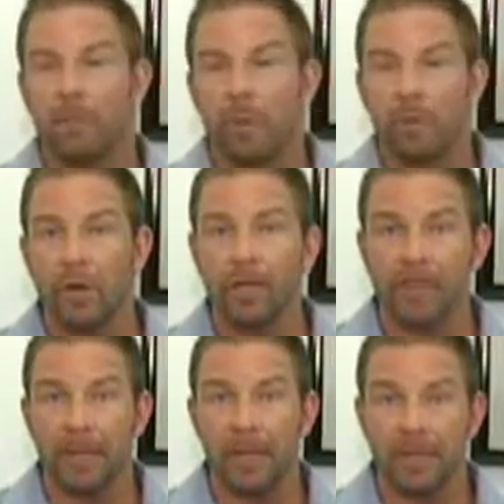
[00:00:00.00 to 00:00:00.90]
pretty well
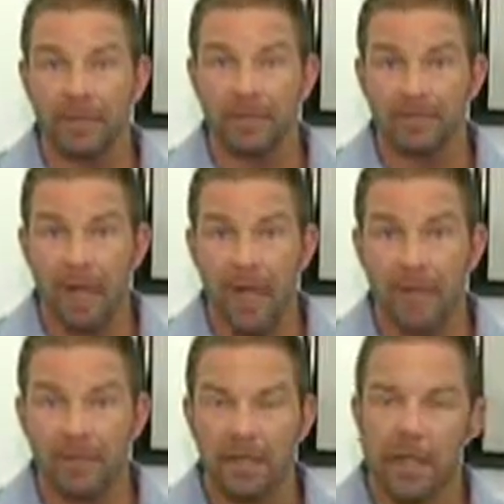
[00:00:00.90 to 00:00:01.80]
accepted as
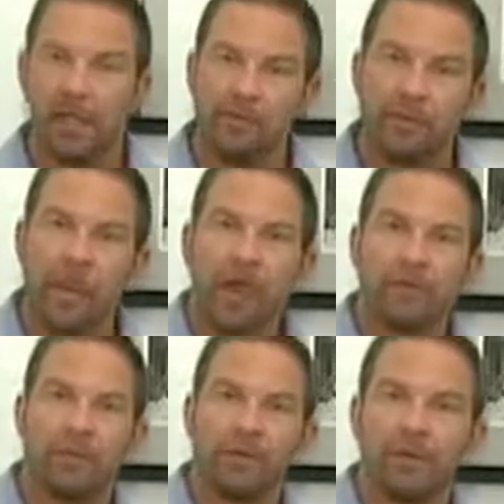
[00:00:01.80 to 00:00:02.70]
fact. So now
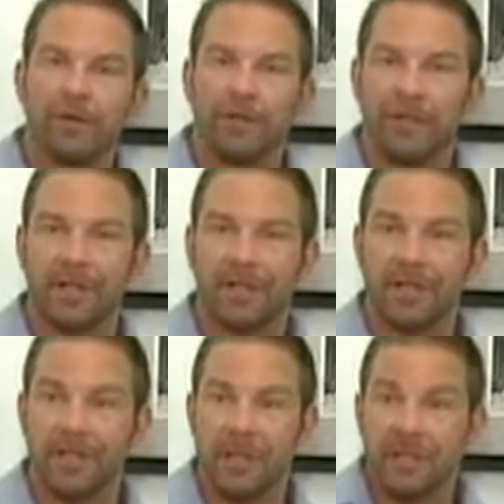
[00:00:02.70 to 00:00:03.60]
research
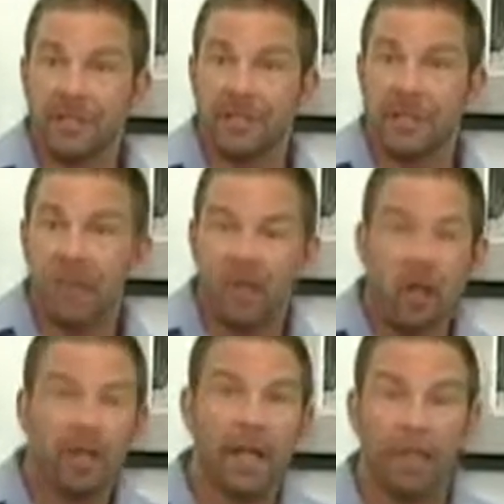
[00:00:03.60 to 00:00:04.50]
is studying,
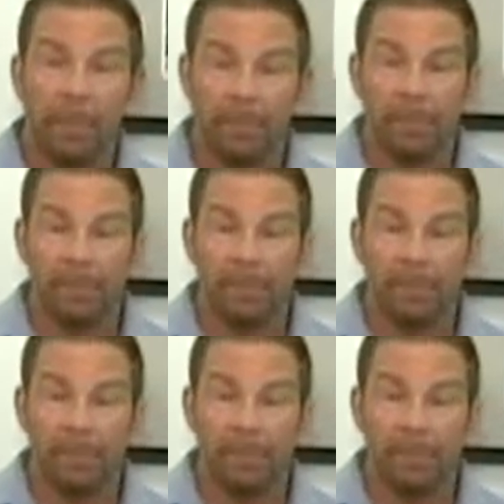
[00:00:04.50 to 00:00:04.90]
okay, well,